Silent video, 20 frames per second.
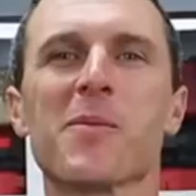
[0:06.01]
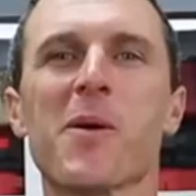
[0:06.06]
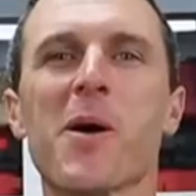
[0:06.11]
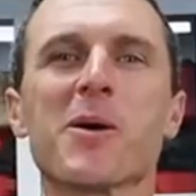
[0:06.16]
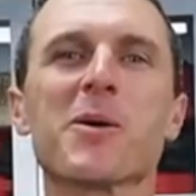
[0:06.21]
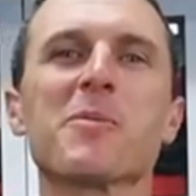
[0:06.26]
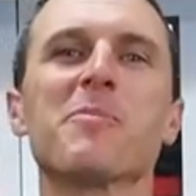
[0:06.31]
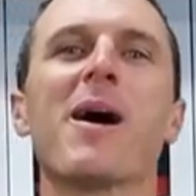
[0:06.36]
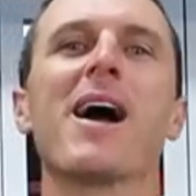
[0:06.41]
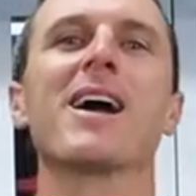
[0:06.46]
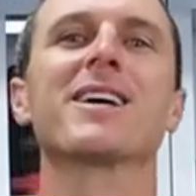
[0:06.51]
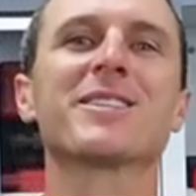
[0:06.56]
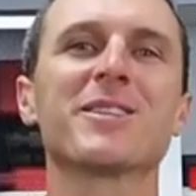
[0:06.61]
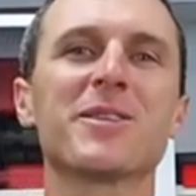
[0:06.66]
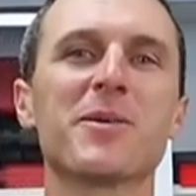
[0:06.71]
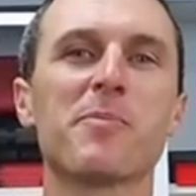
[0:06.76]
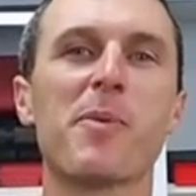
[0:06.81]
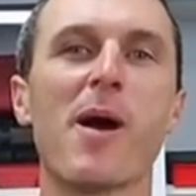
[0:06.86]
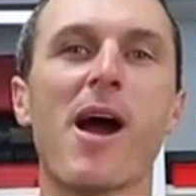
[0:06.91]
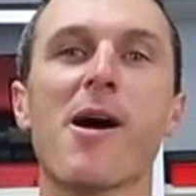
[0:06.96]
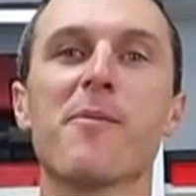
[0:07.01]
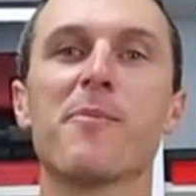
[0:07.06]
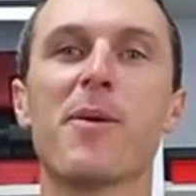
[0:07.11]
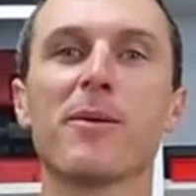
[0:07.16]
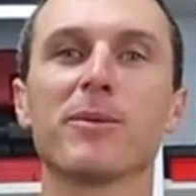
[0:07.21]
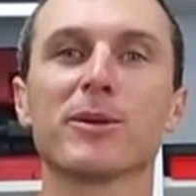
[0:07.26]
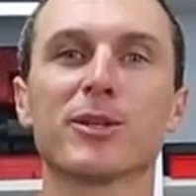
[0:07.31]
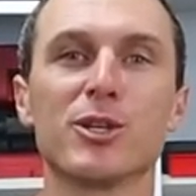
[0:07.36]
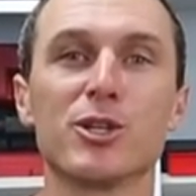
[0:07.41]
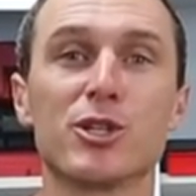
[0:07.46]
Welcome back to the Power
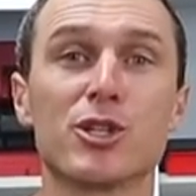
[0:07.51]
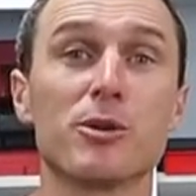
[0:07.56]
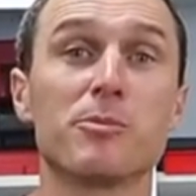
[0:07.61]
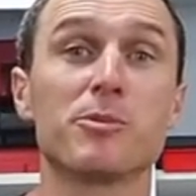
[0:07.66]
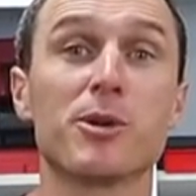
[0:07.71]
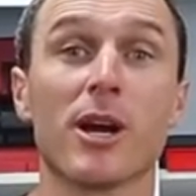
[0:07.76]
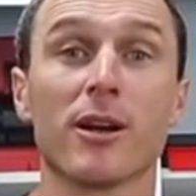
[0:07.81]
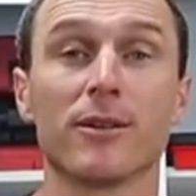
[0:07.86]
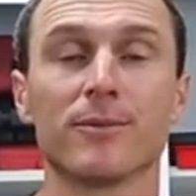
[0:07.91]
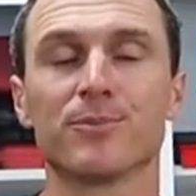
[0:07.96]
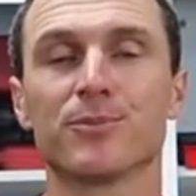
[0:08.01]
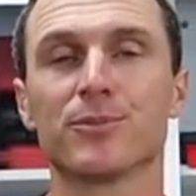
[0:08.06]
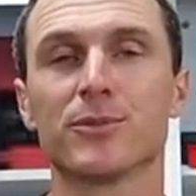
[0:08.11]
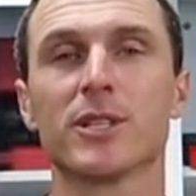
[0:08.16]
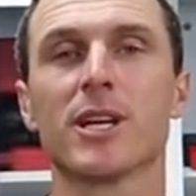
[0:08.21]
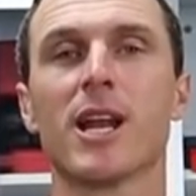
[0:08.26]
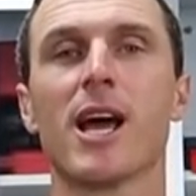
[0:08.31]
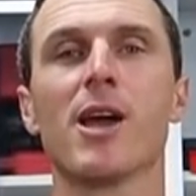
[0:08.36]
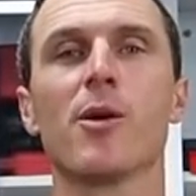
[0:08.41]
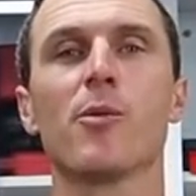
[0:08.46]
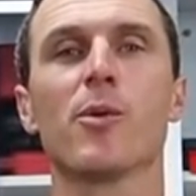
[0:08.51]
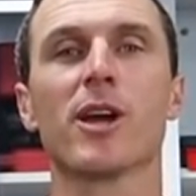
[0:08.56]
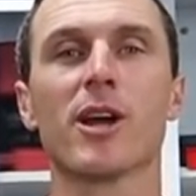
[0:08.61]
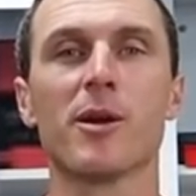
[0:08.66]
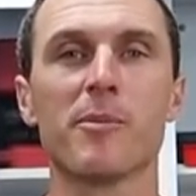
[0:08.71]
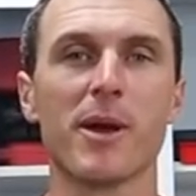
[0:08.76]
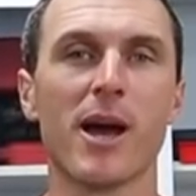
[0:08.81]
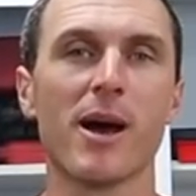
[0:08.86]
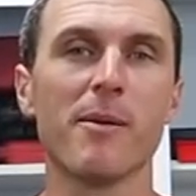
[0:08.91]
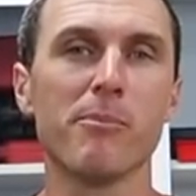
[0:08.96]
Republic YouTube channel. Today we're
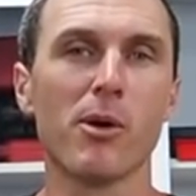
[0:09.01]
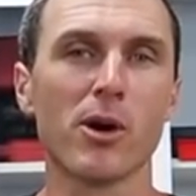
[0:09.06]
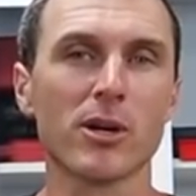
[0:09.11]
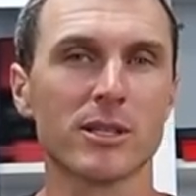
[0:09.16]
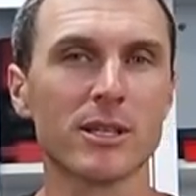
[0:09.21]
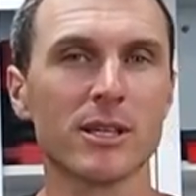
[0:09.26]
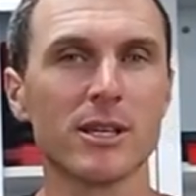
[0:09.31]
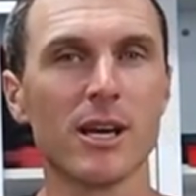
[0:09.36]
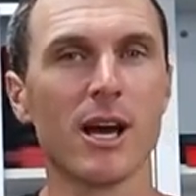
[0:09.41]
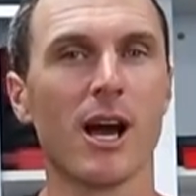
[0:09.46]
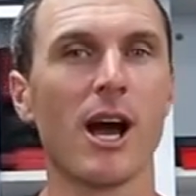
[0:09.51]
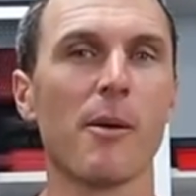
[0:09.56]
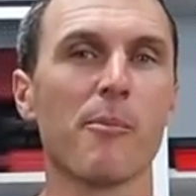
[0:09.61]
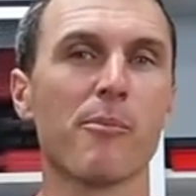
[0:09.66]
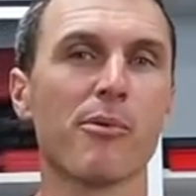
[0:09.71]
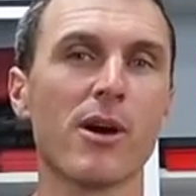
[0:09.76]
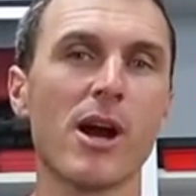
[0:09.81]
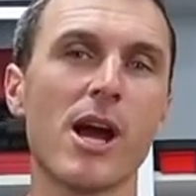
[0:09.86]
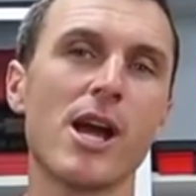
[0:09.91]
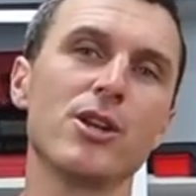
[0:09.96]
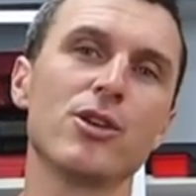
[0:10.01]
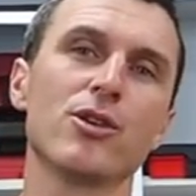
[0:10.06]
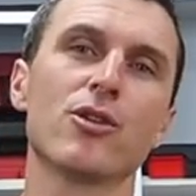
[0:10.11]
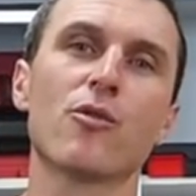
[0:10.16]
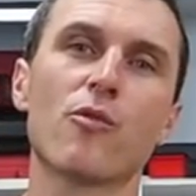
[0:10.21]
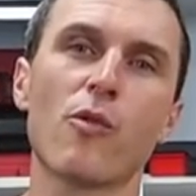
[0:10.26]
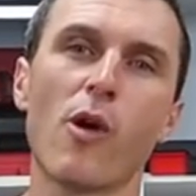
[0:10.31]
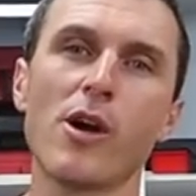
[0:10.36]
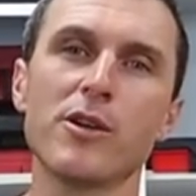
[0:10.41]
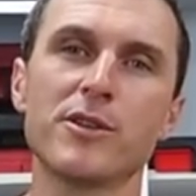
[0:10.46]
going to be unboxing a brand
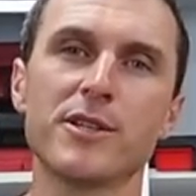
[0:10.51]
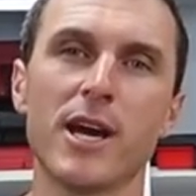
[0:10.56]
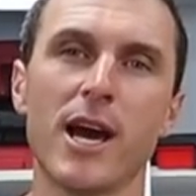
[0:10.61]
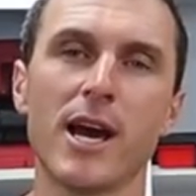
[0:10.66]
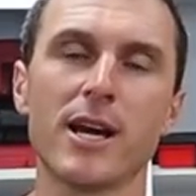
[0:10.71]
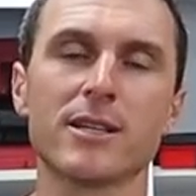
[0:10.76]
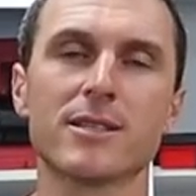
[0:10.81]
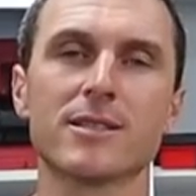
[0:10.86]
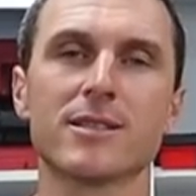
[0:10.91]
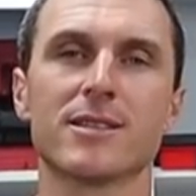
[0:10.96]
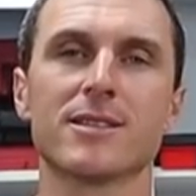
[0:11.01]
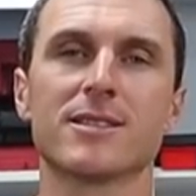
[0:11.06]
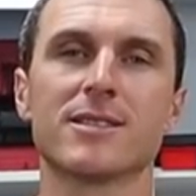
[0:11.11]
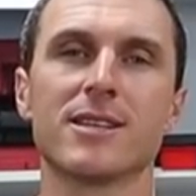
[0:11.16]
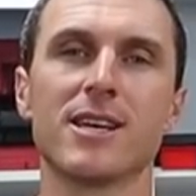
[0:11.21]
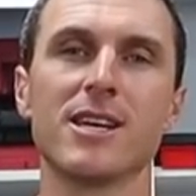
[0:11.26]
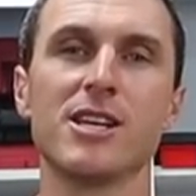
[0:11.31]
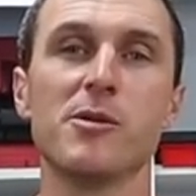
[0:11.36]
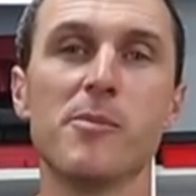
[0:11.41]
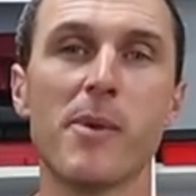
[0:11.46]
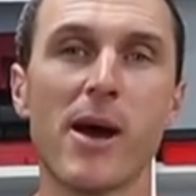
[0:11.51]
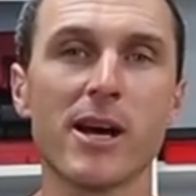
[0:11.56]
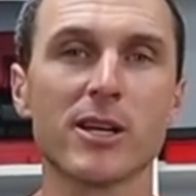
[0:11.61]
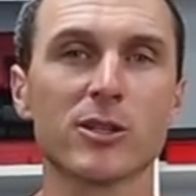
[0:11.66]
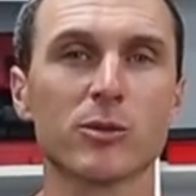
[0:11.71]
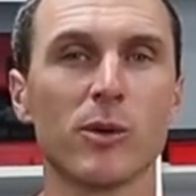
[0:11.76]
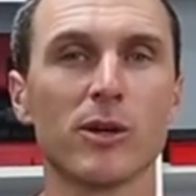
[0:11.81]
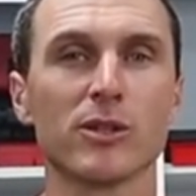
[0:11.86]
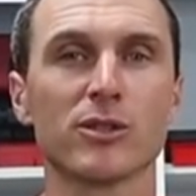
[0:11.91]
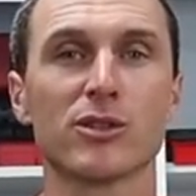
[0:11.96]
new Rotax Senior
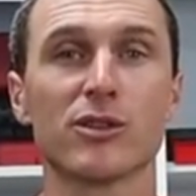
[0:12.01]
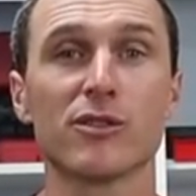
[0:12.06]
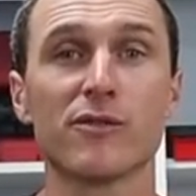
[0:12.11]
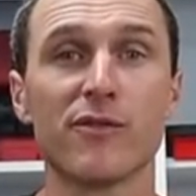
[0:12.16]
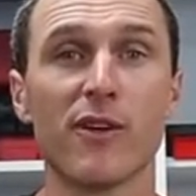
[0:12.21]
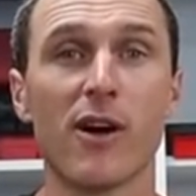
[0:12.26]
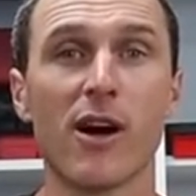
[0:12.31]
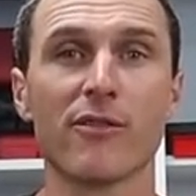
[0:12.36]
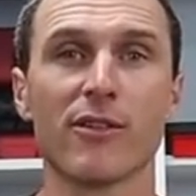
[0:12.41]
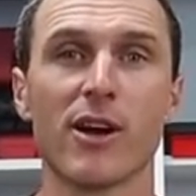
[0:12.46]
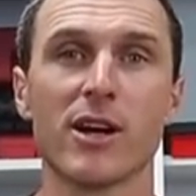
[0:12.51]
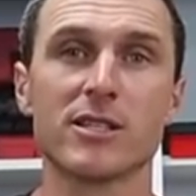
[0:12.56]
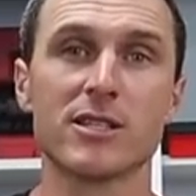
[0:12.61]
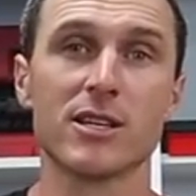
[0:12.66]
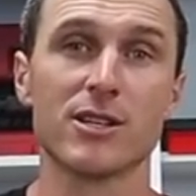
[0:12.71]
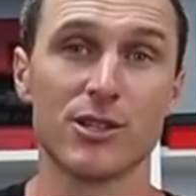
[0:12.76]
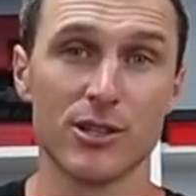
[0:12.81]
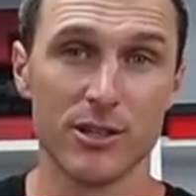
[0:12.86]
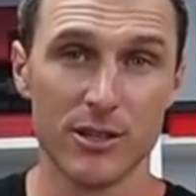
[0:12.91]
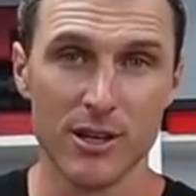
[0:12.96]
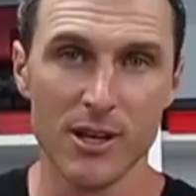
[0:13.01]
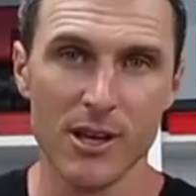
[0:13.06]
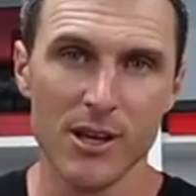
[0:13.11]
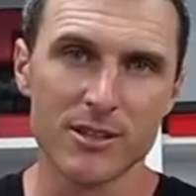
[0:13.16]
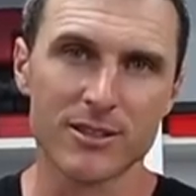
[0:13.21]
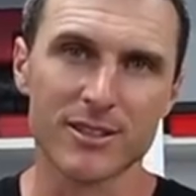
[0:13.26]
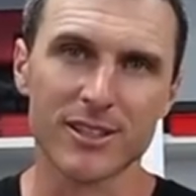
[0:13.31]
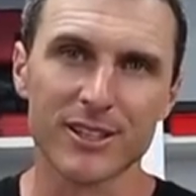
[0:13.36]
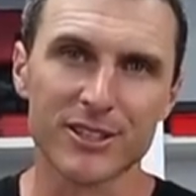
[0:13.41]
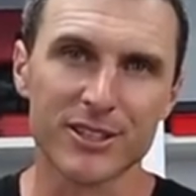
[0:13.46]
Max 125 race engine.
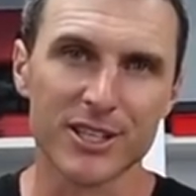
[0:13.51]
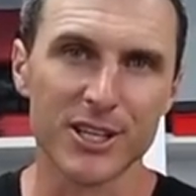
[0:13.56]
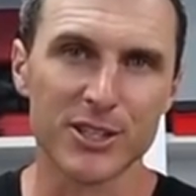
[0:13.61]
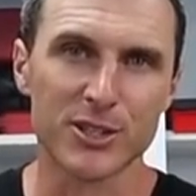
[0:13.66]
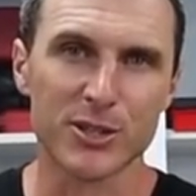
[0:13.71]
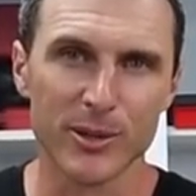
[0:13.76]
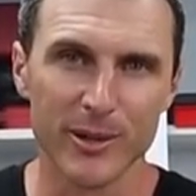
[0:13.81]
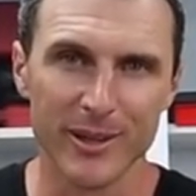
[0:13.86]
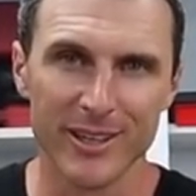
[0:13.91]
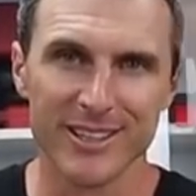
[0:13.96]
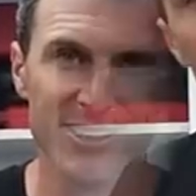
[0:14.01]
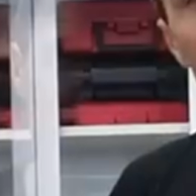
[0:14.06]
So let's get to it.